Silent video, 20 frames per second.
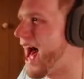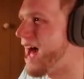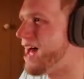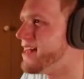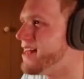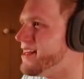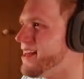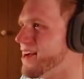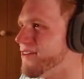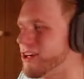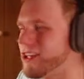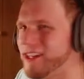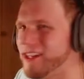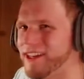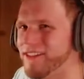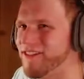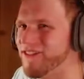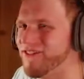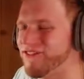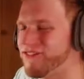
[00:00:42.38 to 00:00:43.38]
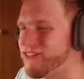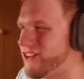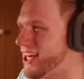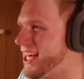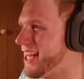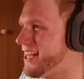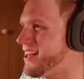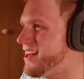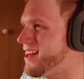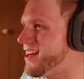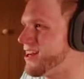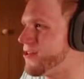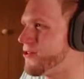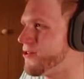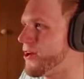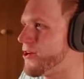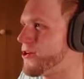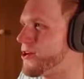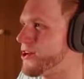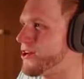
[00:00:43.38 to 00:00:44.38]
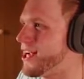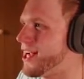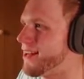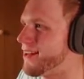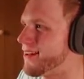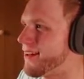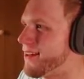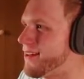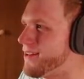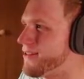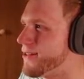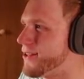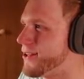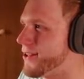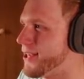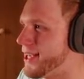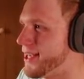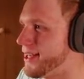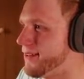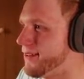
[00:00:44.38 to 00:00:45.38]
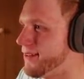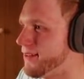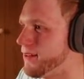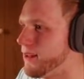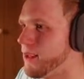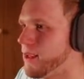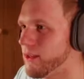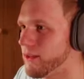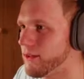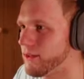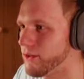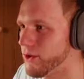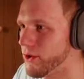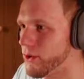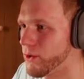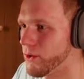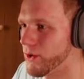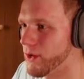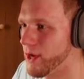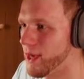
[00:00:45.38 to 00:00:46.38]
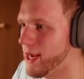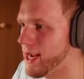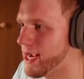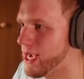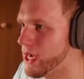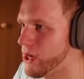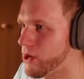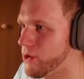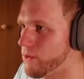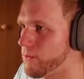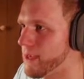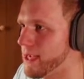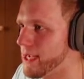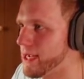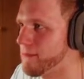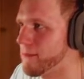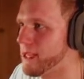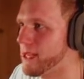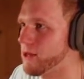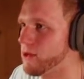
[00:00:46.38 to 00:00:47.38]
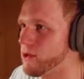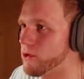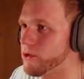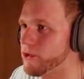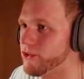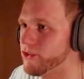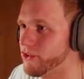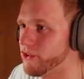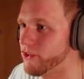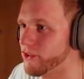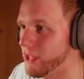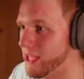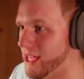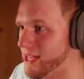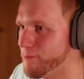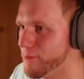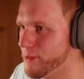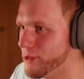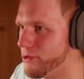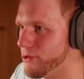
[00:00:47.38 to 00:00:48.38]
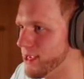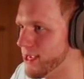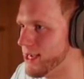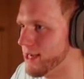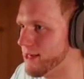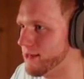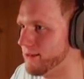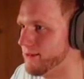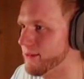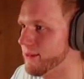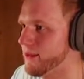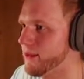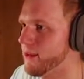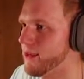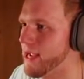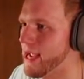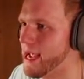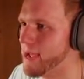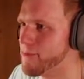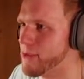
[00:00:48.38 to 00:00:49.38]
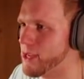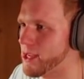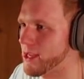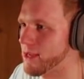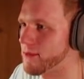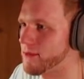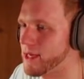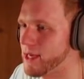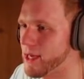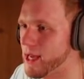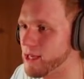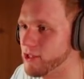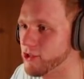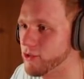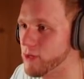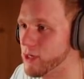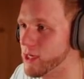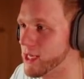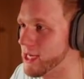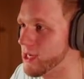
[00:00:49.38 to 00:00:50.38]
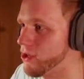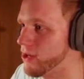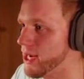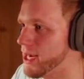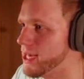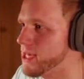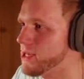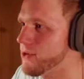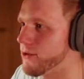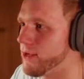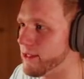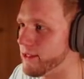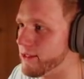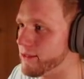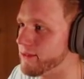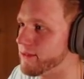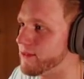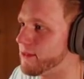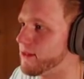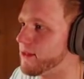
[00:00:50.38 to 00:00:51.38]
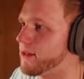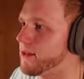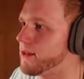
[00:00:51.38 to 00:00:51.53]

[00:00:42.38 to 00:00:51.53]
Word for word: I never could have friggin' done it without you guys. I love you guys. So now my main goal is just to keep you guys happy. I mean, I just want to entertain you guys.